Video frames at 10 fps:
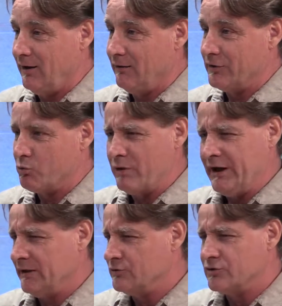Their
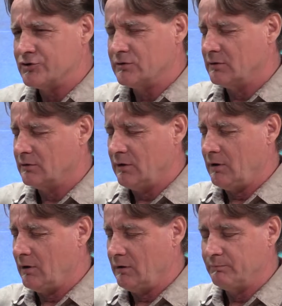range
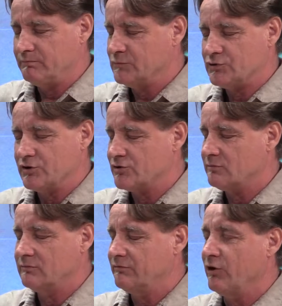was just
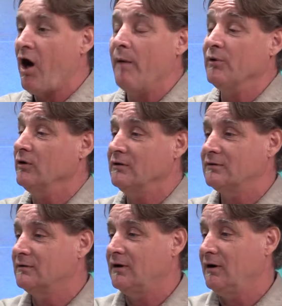phenomenal.
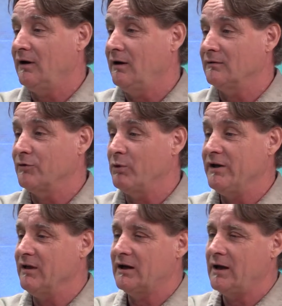The
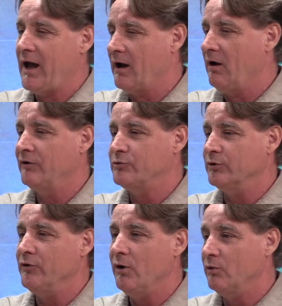way they could hang on to
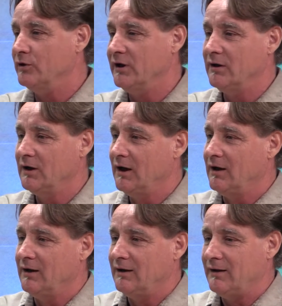a note,
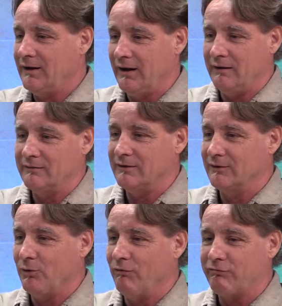and
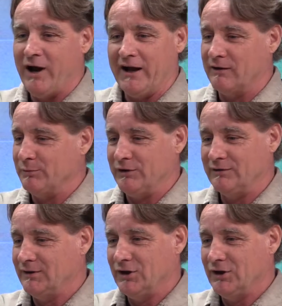old Frank, I mean,